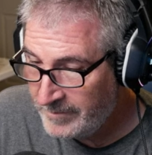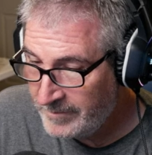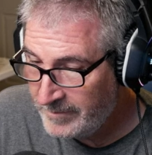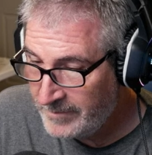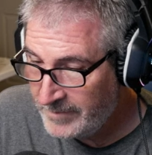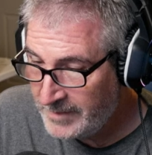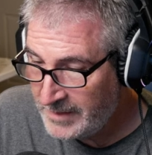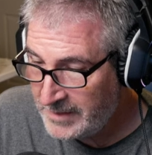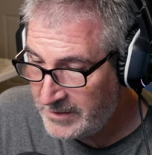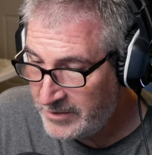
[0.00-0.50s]

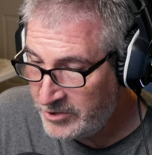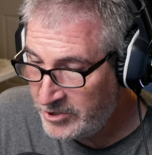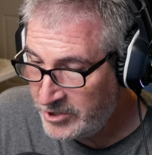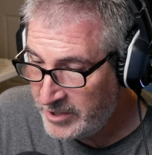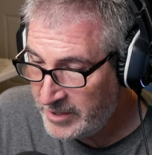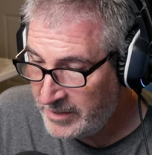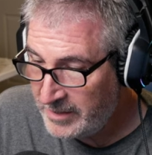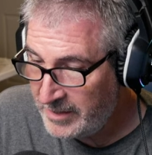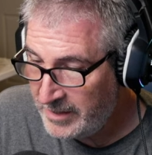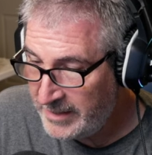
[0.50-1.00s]
Doesn't
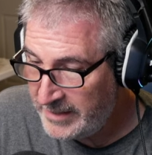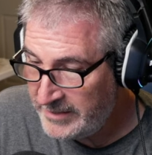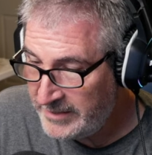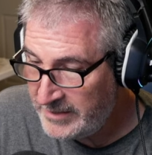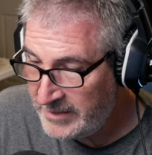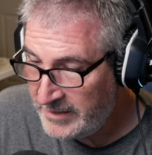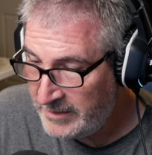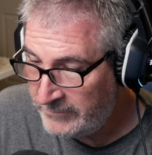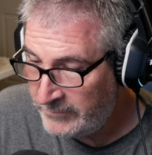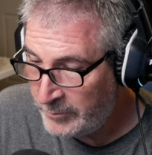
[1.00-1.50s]
check the ID
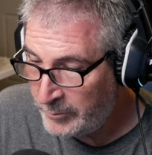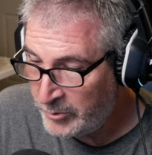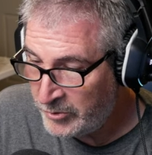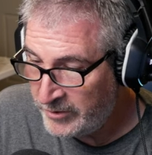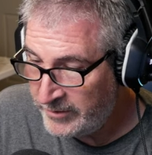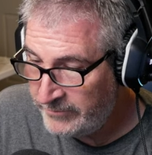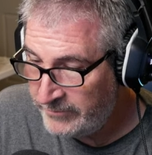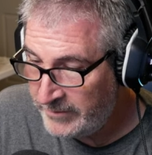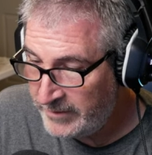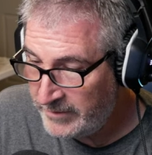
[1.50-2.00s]
of her
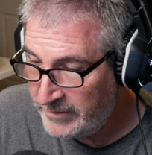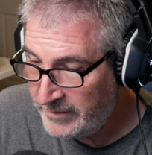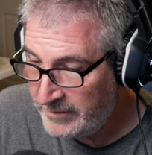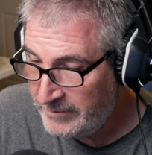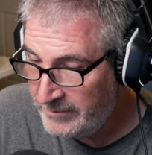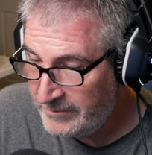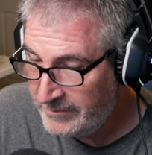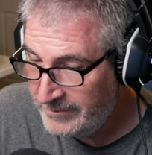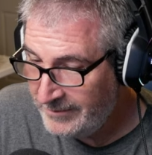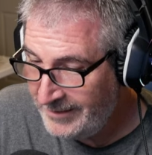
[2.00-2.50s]
boyfriend, though.
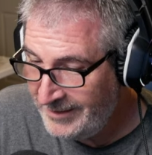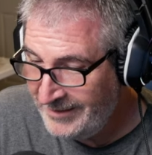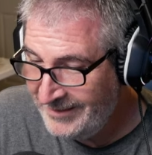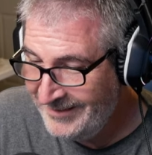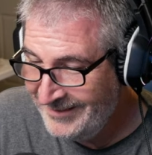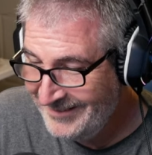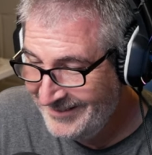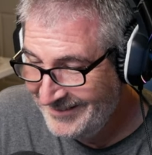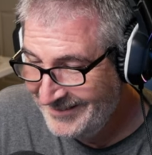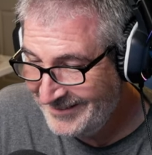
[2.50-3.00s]

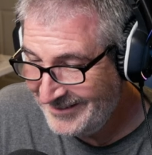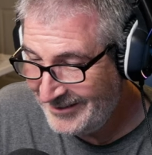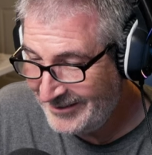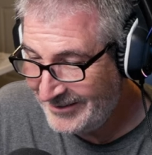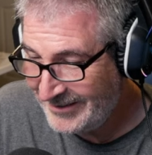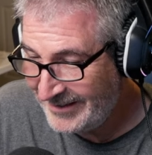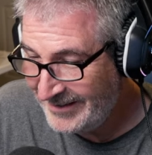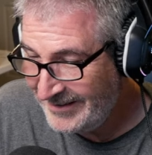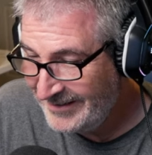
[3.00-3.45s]
Okay.